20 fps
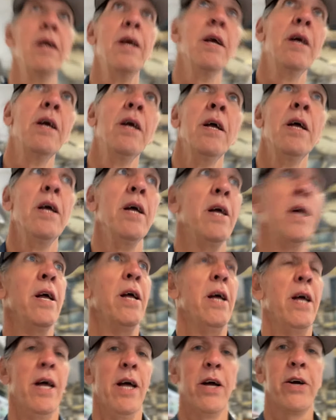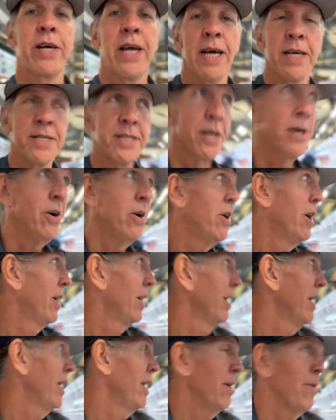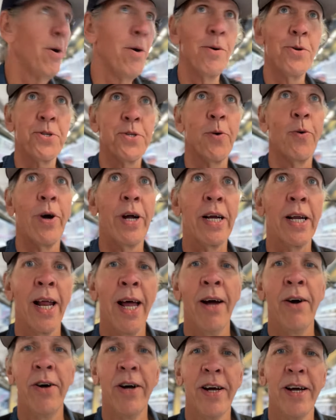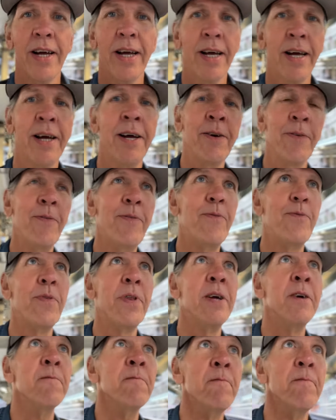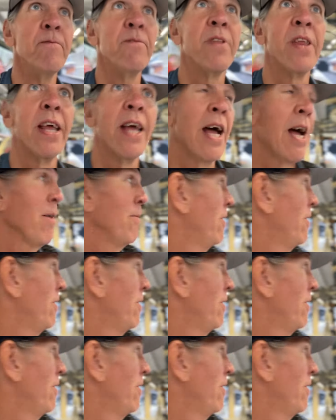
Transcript: minute. Okay, so I'm almost awake now. Um, I'm